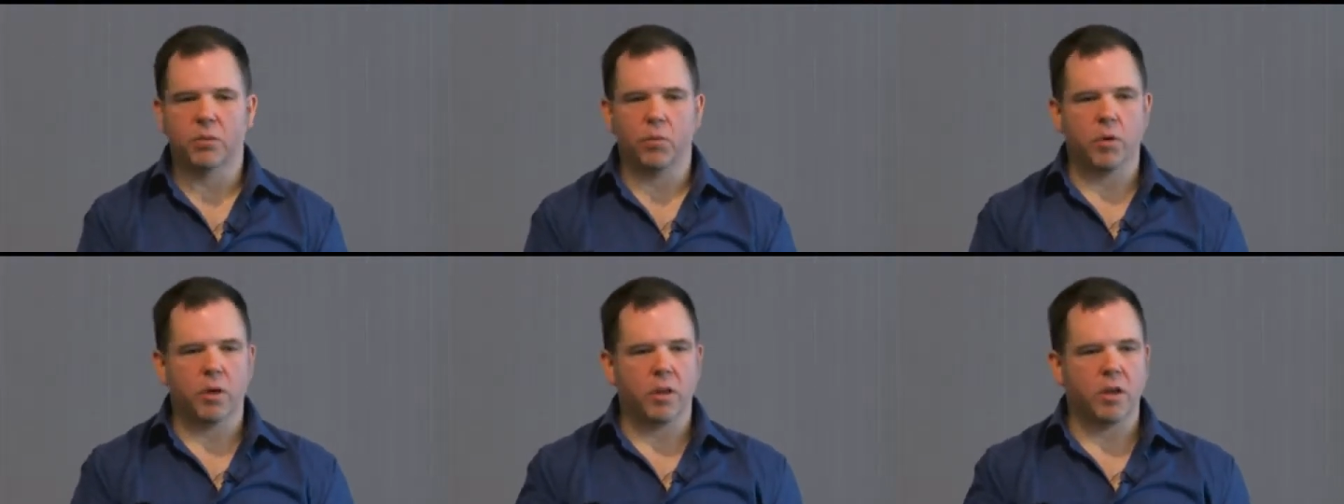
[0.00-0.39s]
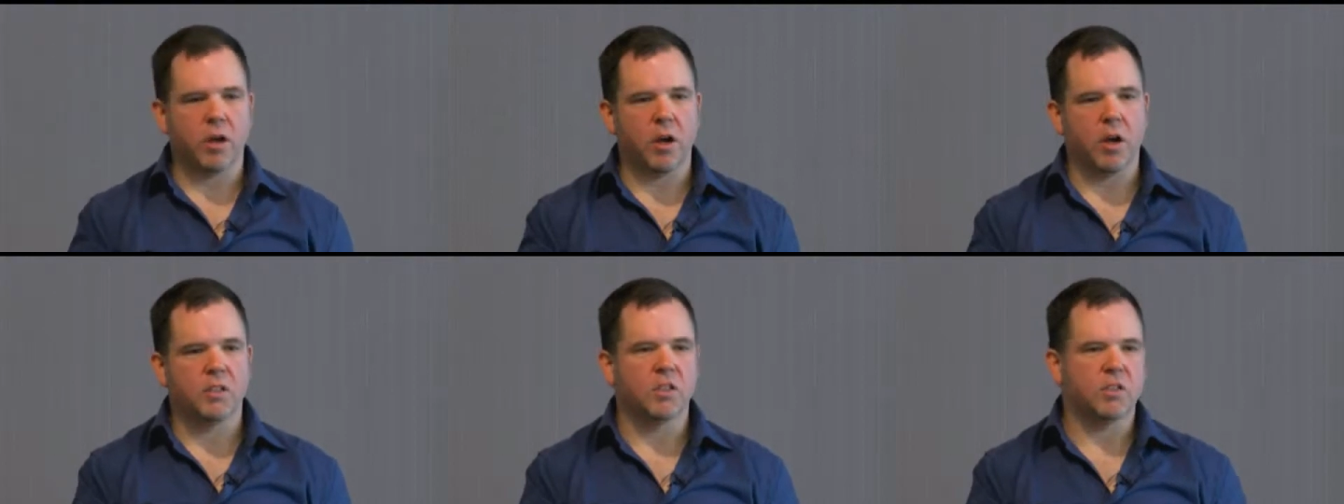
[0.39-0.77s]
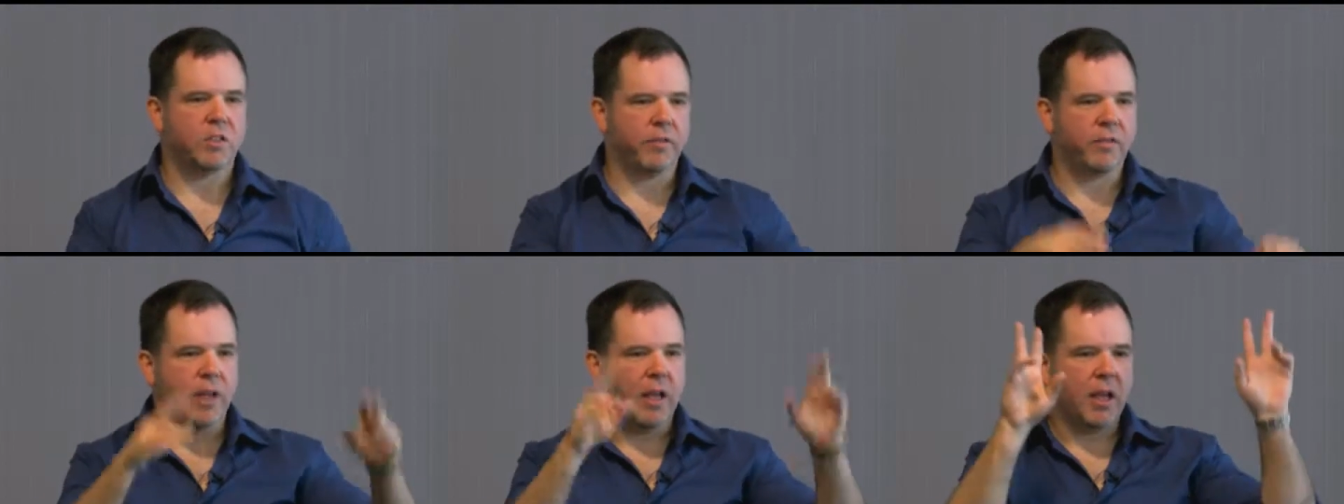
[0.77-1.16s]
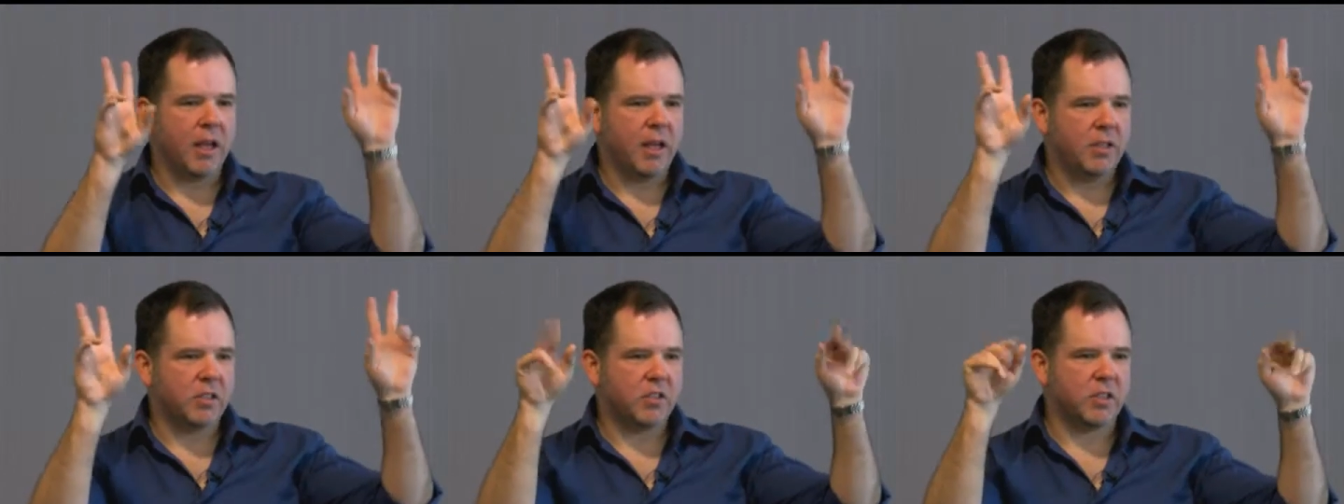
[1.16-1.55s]
What are the causes of
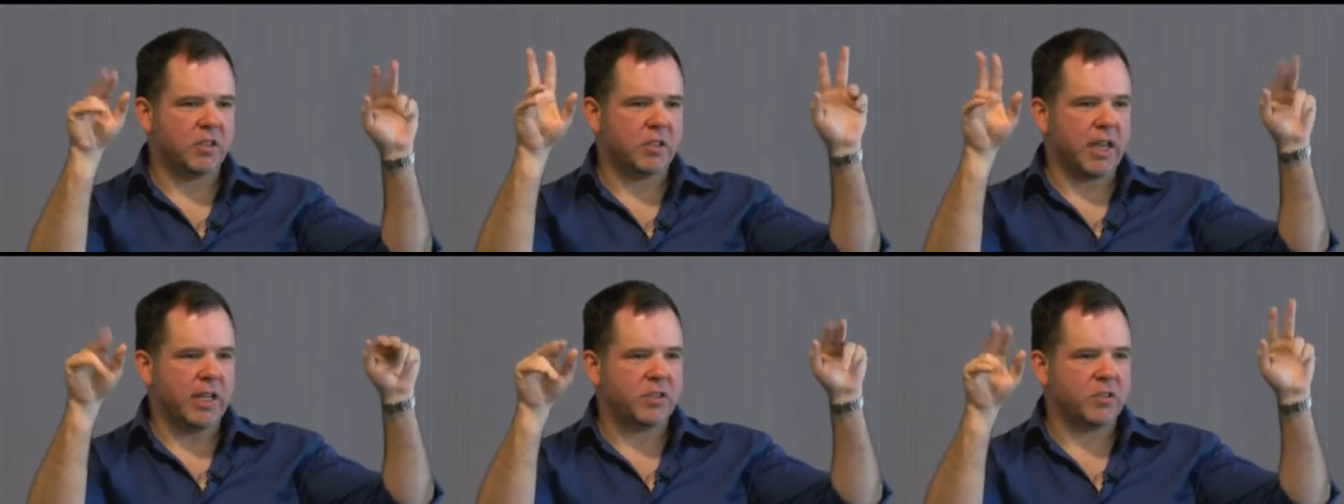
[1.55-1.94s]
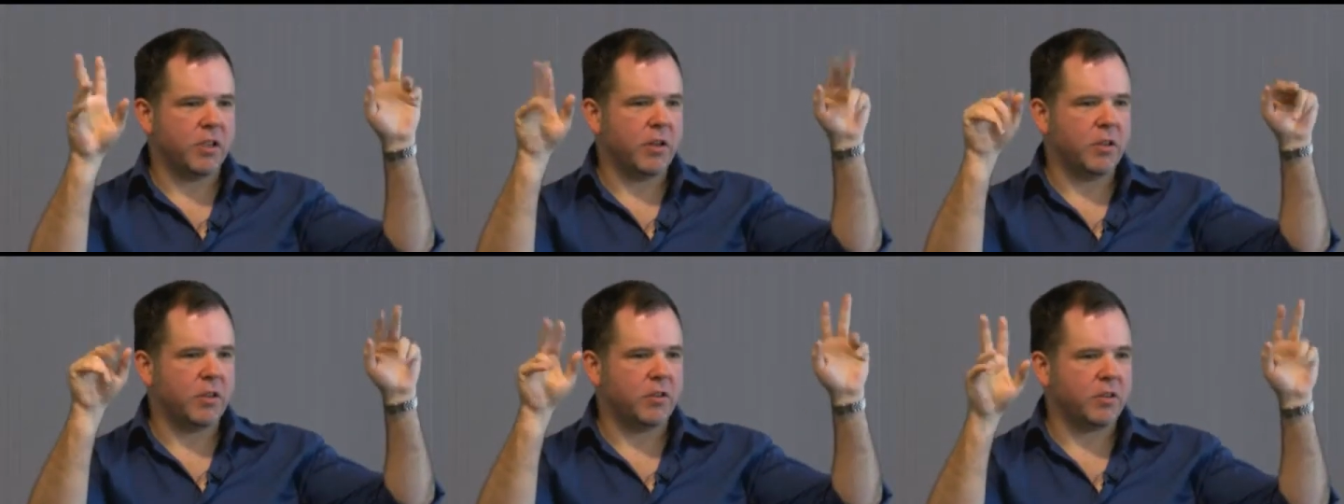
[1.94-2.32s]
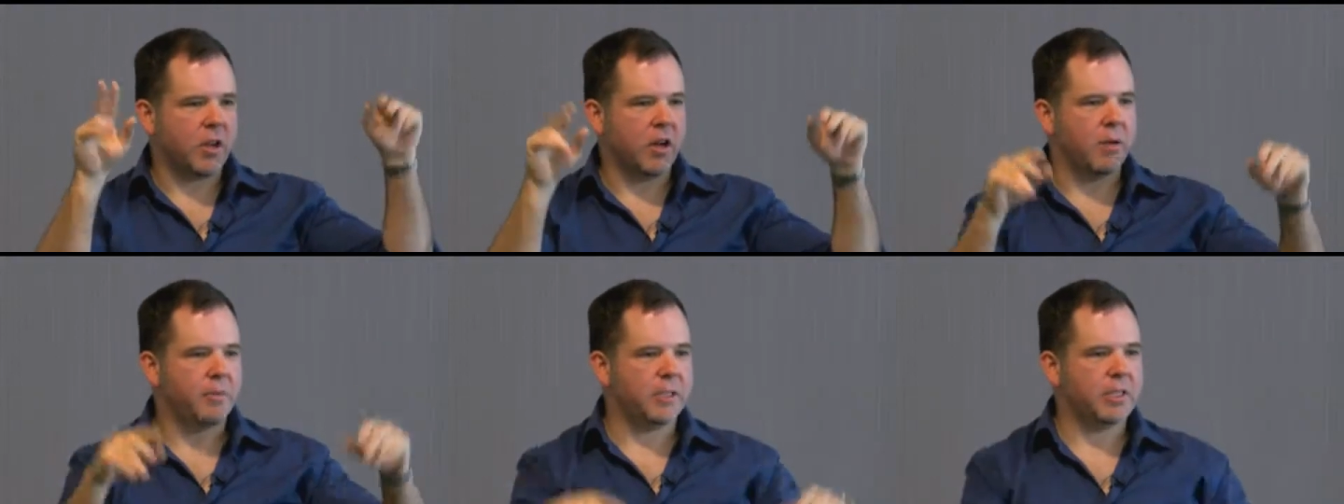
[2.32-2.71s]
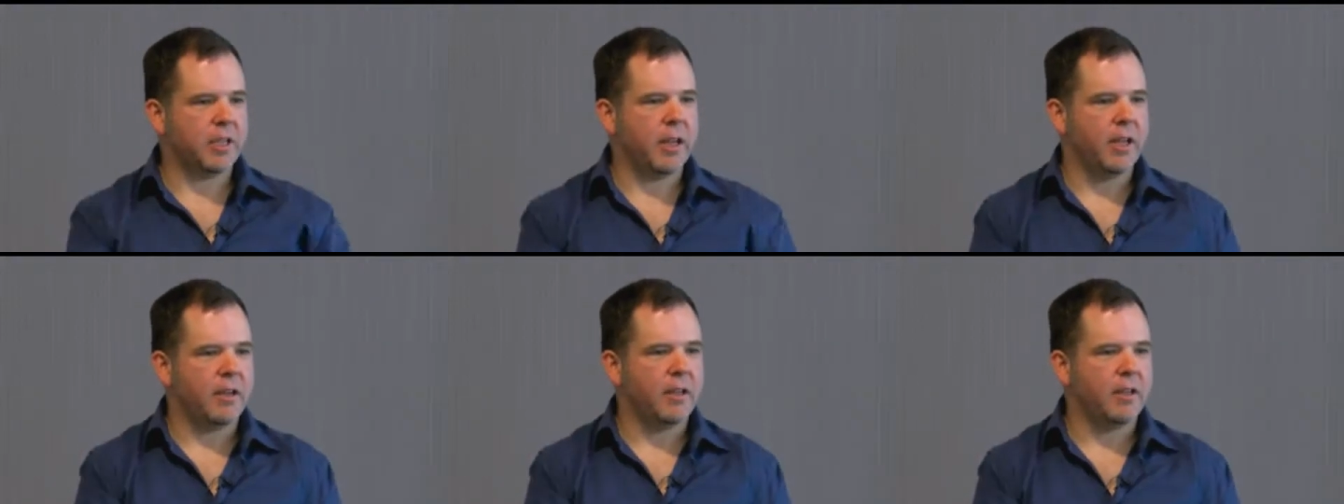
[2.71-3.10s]
success? There are those commas
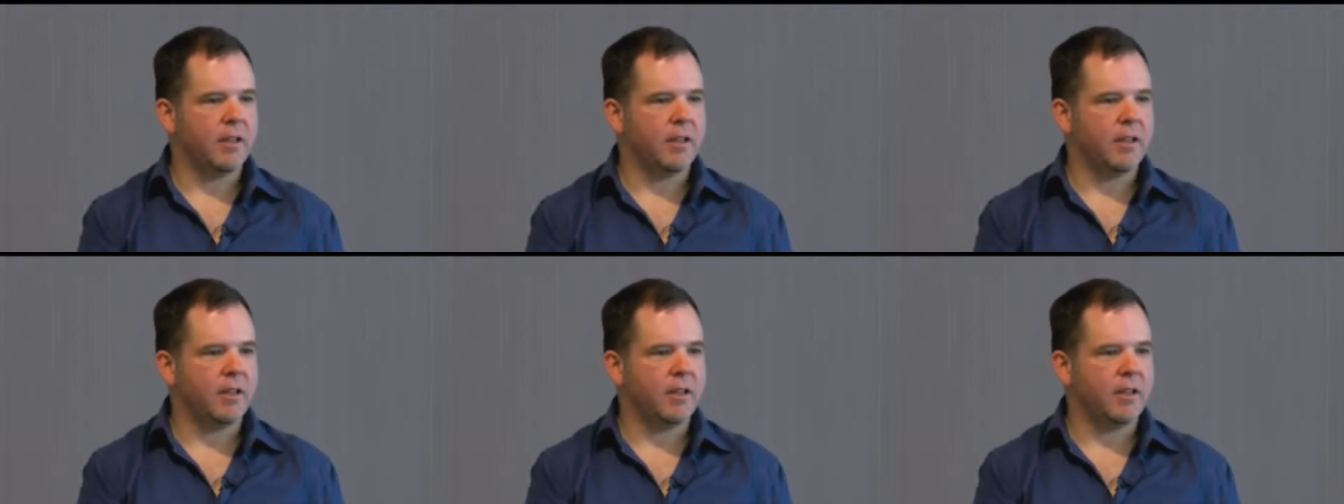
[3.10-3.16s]
again.